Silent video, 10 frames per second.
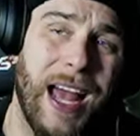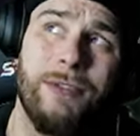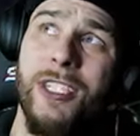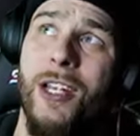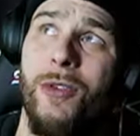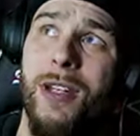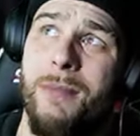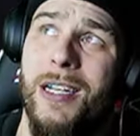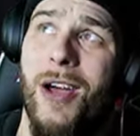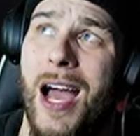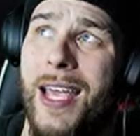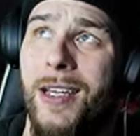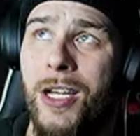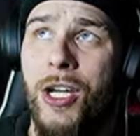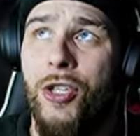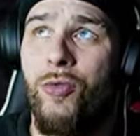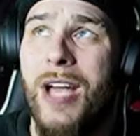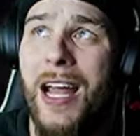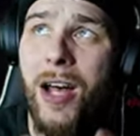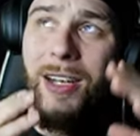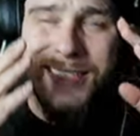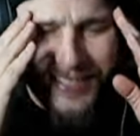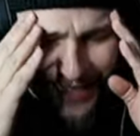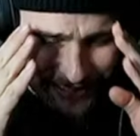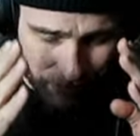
live channel in a minute, all right? You got to understand